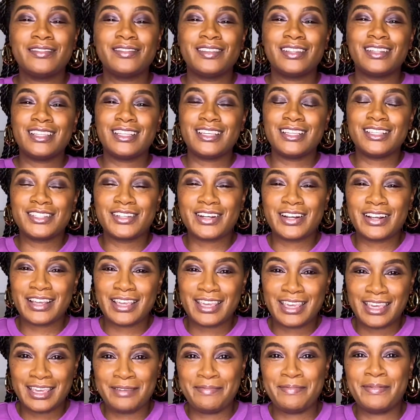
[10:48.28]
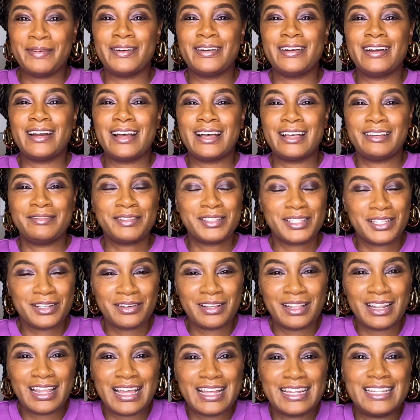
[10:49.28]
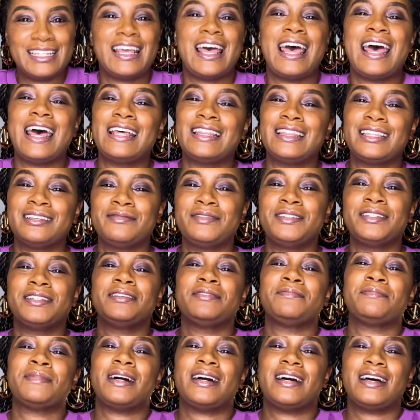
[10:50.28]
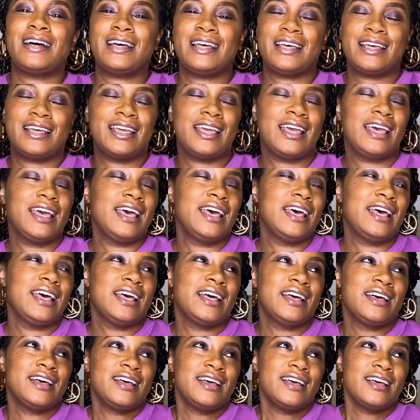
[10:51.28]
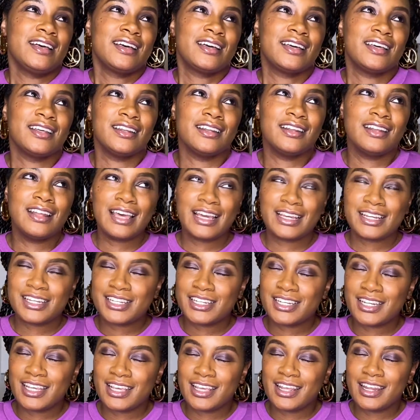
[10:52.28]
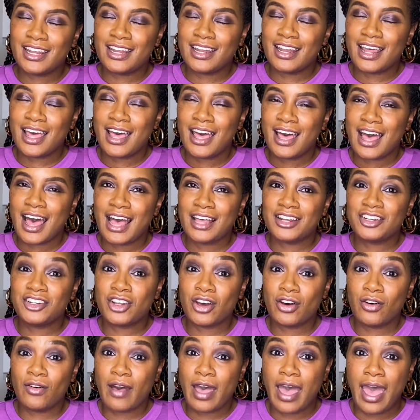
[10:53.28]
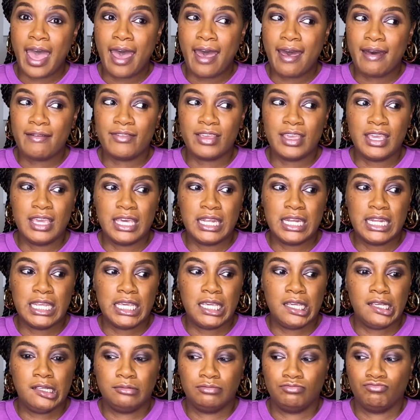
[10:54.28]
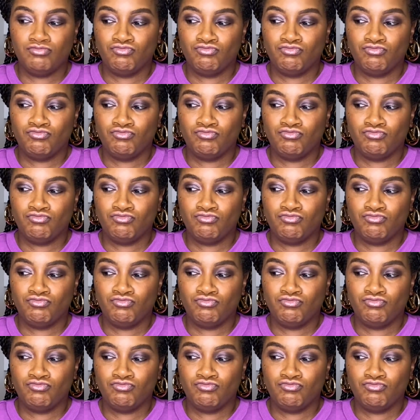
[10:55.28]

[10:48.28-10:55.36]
that these are a keeper. I'm so glad to add them to my collection. I don't have any